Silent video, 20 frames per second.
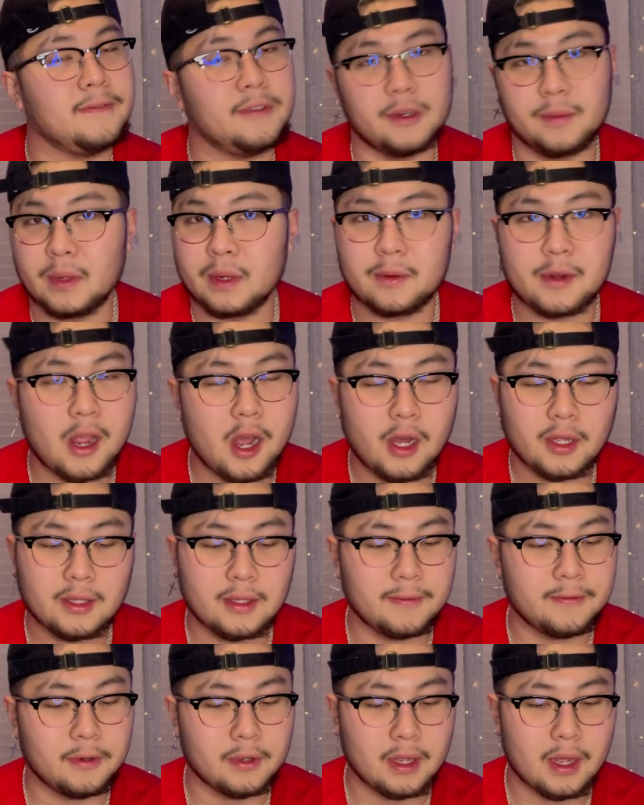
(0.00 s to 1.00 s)
filming
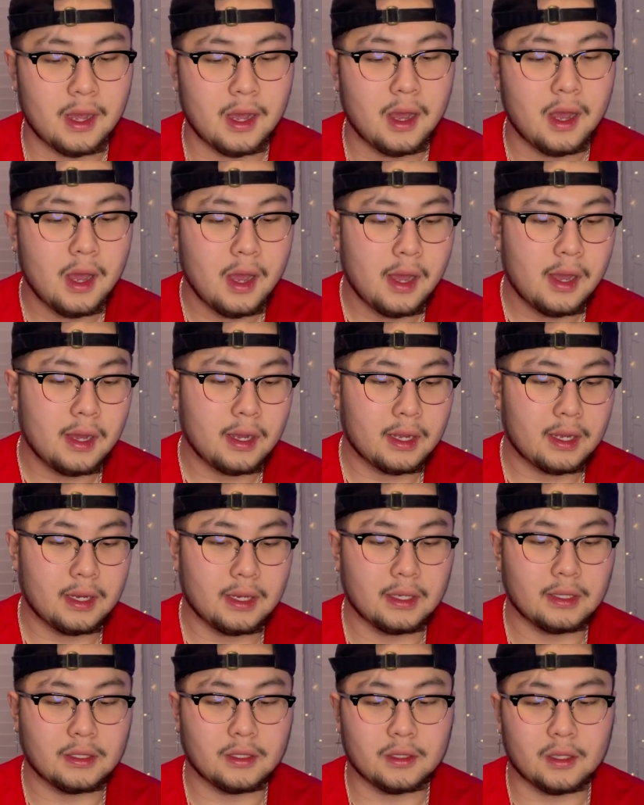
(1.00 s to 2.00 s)
content for y'all,
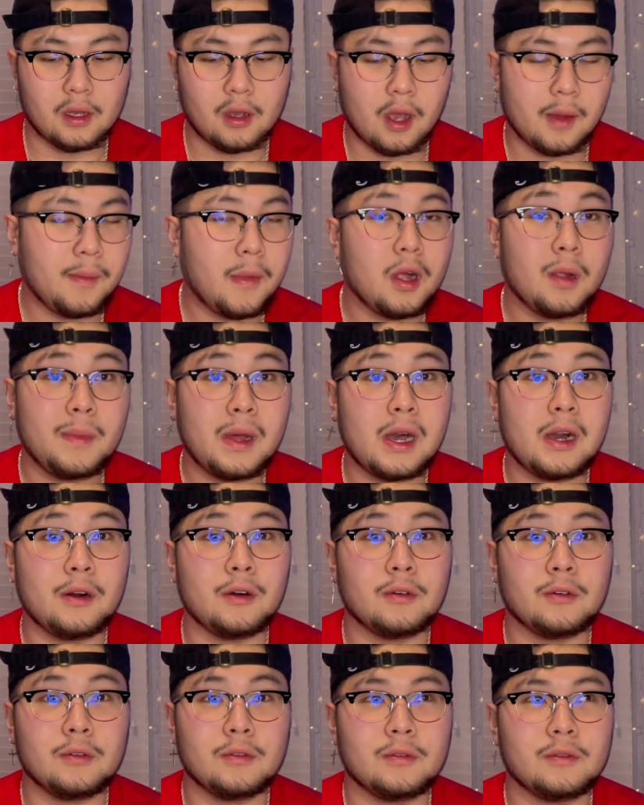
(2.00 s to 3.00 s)
because, you know, I'm all
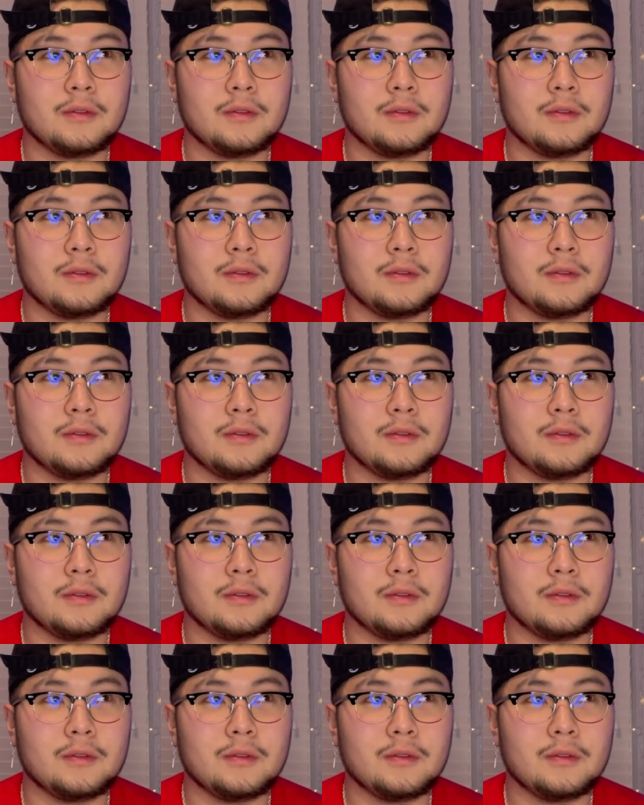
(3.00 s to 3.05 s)
about